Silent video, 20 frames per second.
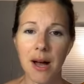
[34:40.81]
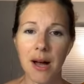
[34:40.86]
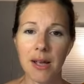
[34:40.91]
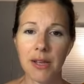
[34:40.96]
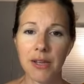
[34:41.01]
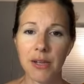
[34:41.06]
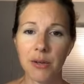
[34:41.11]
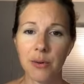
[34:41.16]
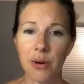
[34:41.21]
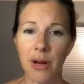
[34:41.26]

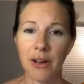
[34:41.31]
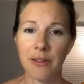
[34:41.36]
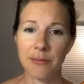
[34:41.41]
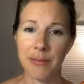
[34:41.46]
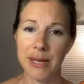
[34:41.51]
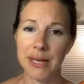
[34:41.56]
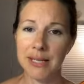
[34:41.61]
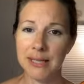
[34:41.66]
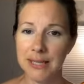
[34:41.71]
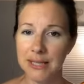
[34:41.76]
You have
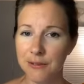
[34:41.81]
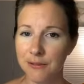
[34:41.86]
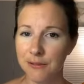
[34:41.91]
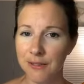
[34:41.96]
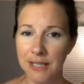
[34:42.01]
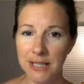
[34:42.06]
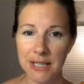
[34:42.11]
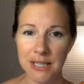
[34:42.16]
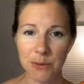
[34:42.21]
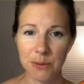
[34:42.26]
my Insta
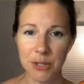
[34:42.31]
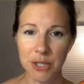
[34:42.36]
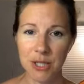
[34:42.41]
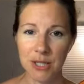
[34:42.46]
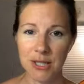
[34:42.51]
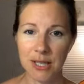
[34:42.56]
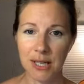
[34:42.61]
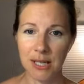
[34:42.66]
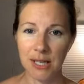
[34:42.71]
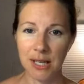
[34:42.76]
feed, which
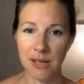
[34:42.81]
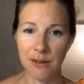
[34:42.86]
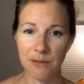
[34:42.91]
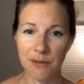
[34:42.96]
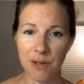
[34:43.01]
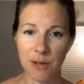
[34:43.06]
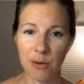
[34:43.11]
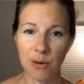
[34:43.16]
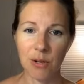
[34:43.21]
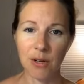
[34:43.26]
is going to give
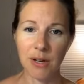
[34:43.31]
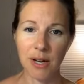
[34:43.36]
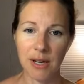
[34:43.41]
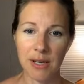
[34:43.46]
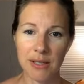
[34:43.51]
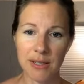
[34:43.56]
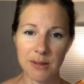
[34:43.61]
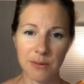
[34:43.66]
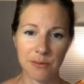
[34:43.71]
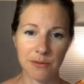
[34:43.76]
you all
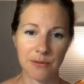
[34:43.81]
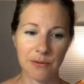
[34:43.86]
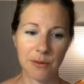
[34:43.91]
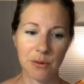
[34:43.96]
kinds of